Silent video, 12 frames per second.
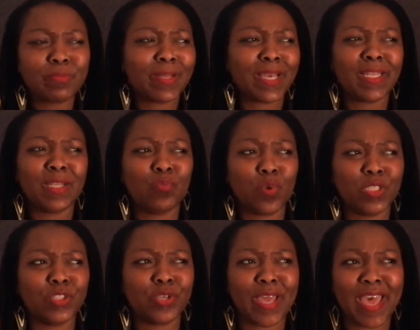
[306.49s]
but I didn't
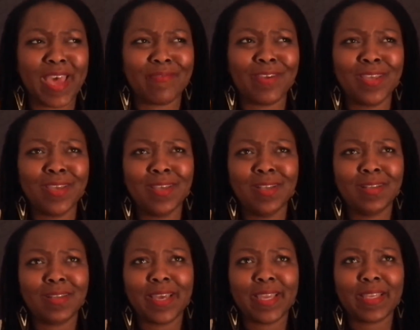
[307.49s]
want to have
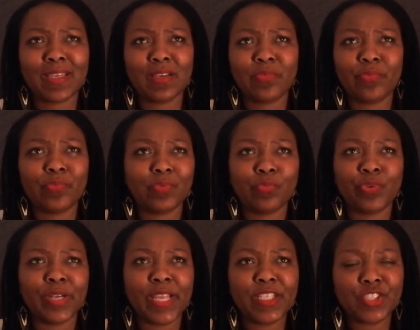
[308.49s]
like a
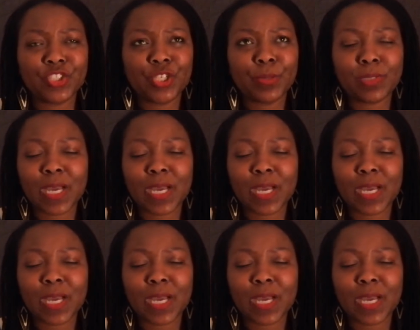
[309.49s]
relationship.